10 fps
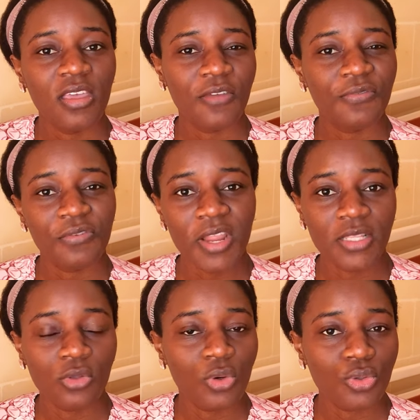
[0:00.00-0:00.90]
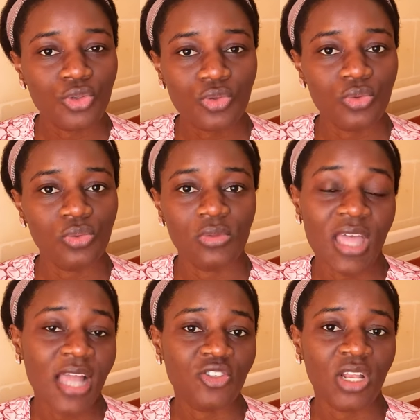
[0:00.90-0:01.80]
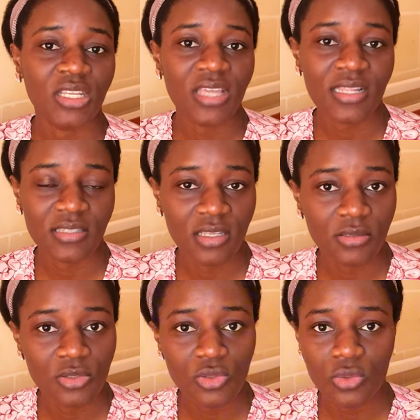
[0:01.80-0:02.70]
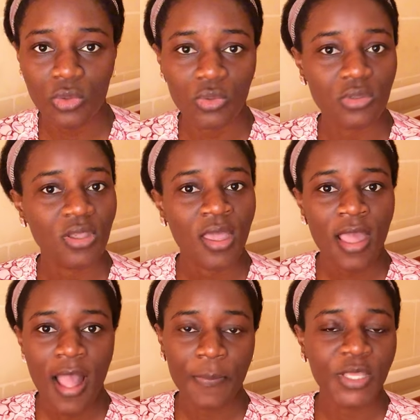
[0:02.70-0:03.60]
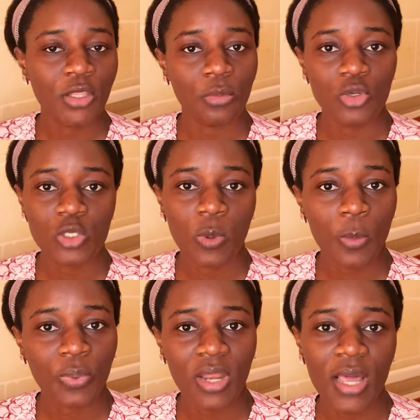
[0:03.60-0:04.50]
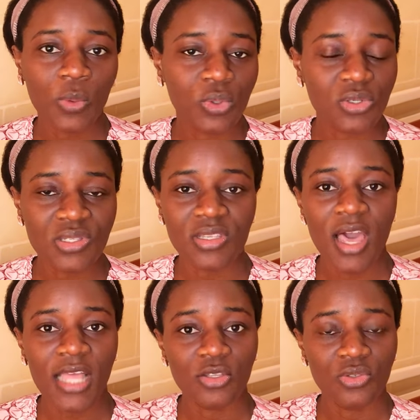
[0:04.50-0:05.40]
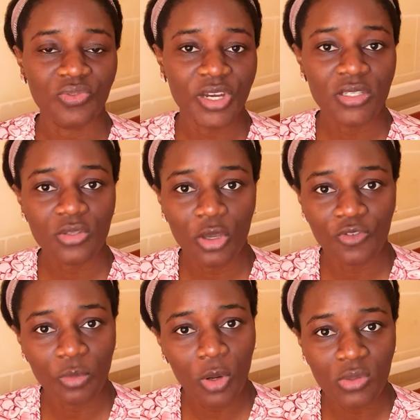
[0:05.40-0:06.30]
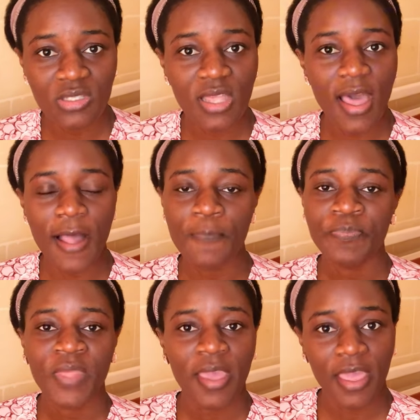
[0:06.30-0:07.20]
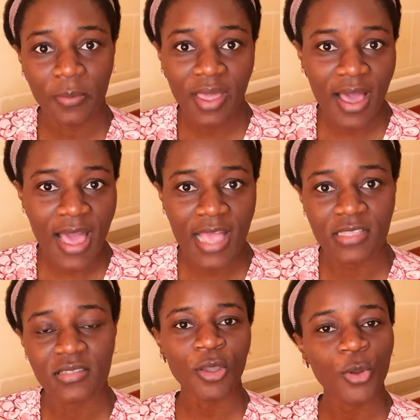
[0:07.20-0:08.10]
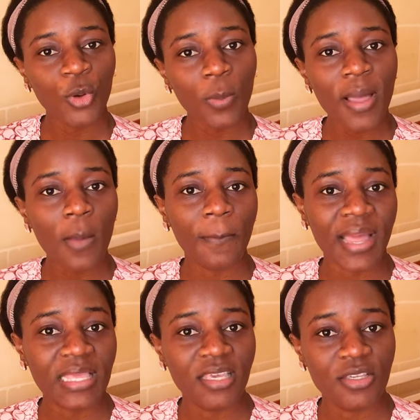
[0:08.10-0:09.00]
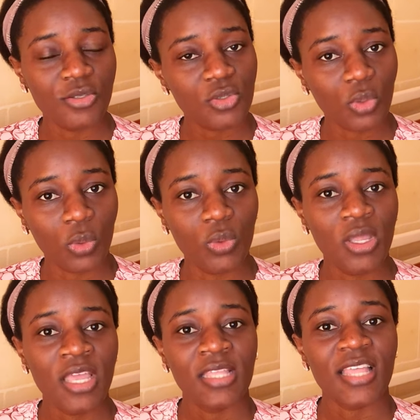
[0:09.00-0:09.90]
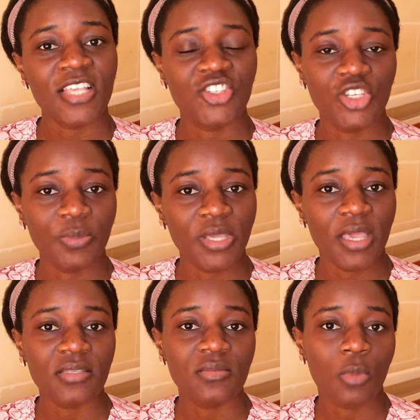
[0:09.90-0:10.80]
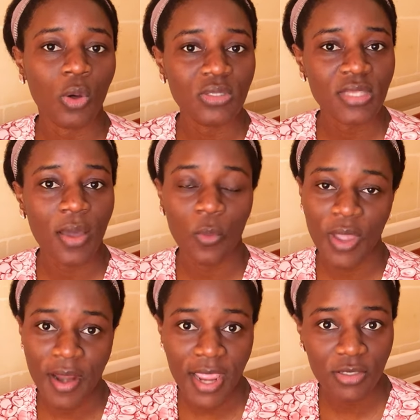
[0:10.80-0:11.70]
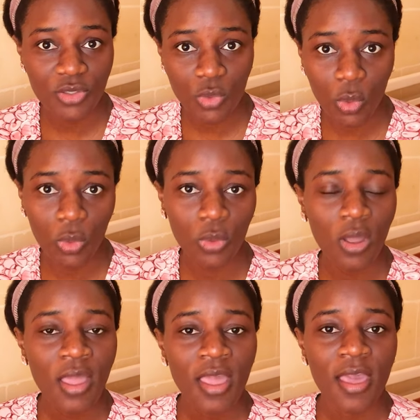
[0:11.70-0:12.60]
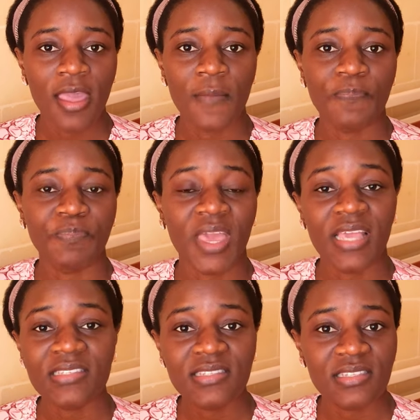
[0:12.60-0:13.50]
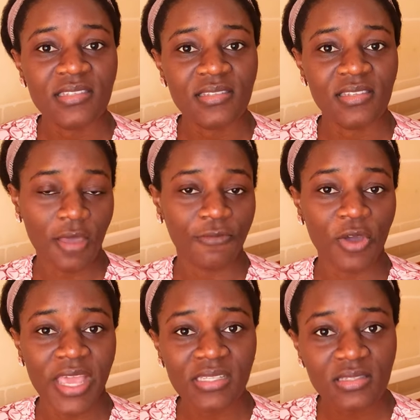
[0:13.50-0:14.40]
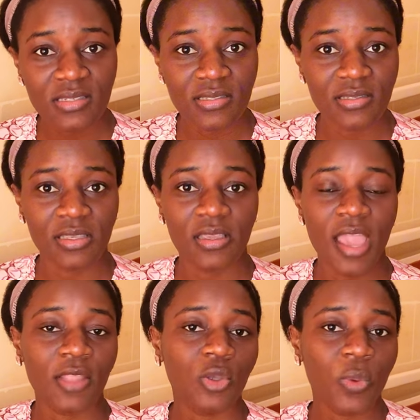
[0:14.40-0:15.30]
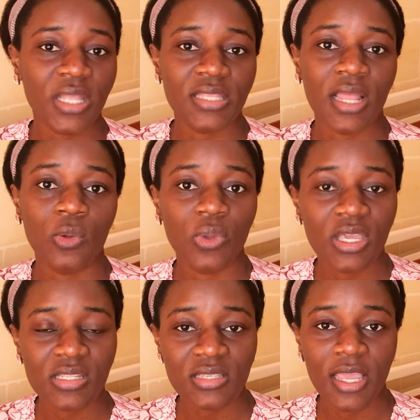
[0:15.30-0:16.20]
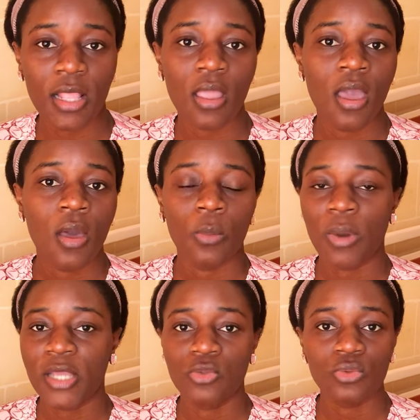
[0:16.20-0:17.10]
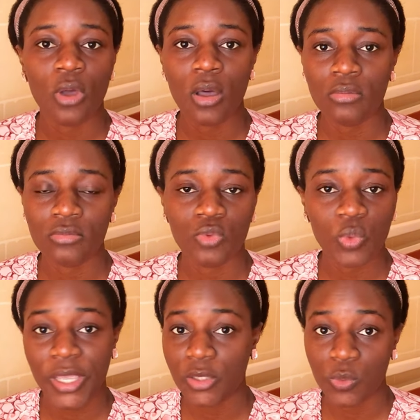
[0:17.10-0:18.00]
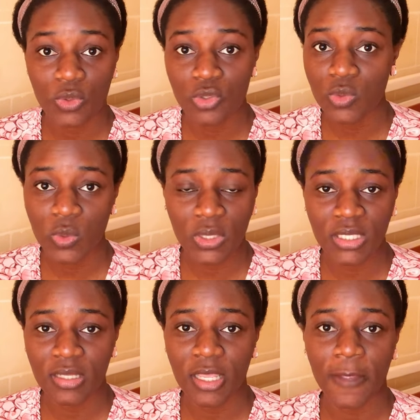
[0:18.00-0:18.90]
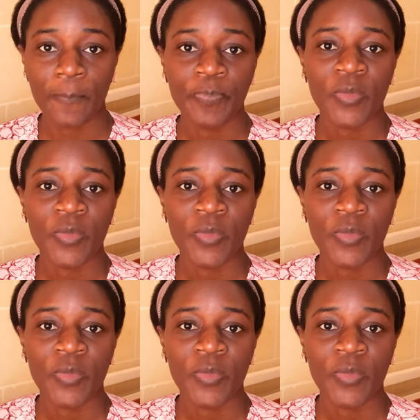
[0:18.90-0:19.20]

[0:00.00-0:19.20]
a friend or two that actually attend these schools. I mean, the most popular ones are the University of Malta, MCAST, Global Banking School, that's GBS Malta where I school, STC. For STC, I know where they are located, but I do not know anyone schooling there.